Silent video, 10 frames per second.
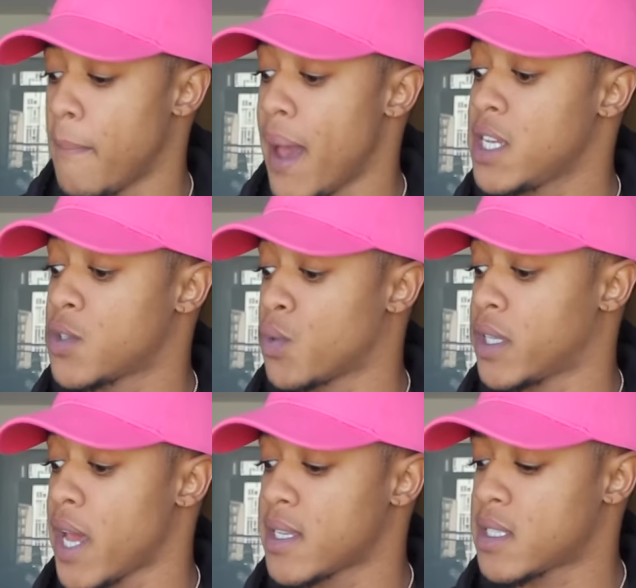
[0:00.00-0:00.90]
Maddie's
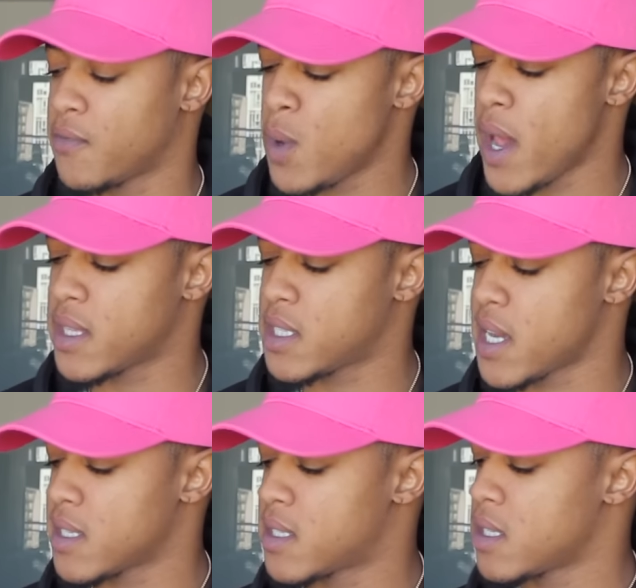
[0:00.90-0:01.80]
World asks, if you had the
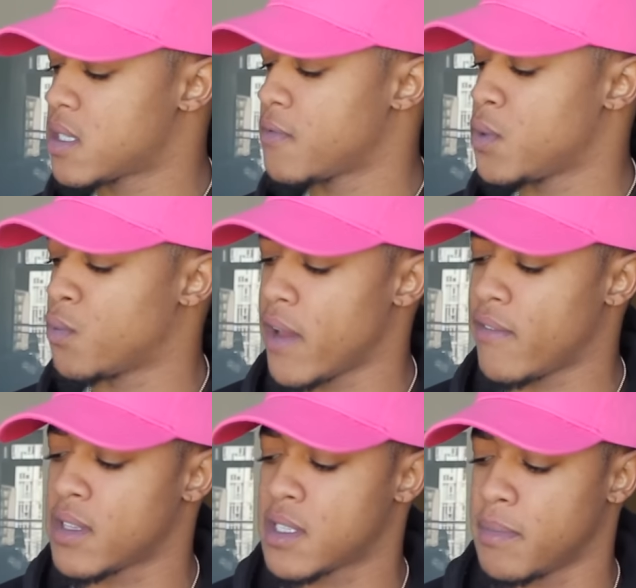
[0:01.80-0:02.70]
chance to interview
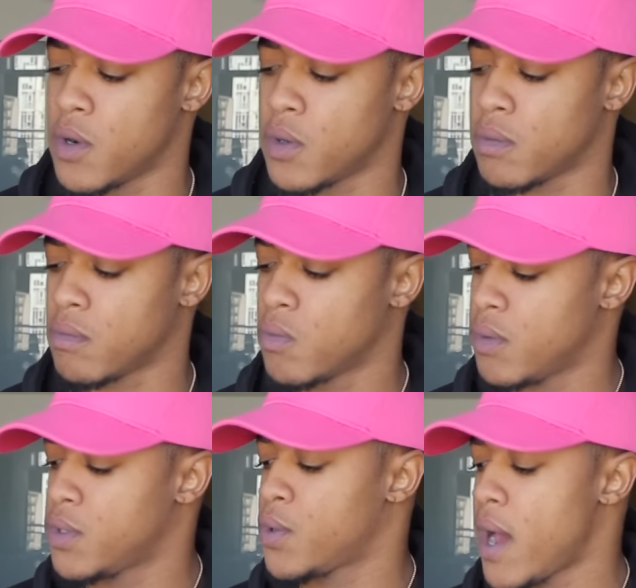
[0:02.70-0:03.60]
Raven Simone,
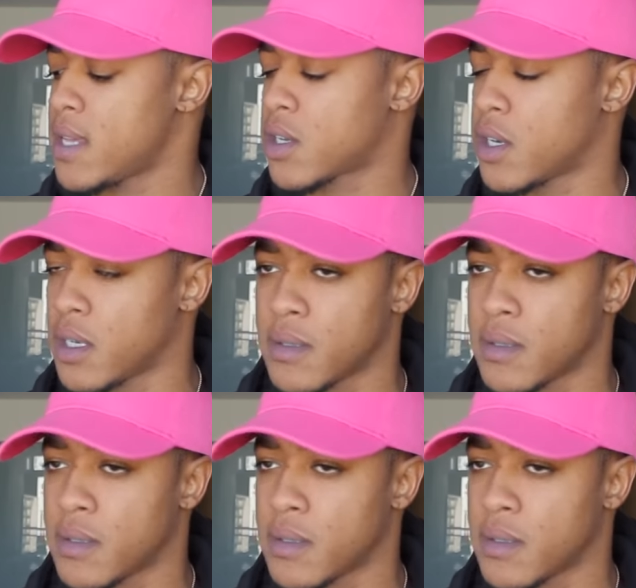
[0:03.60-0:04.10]
what would you ask her?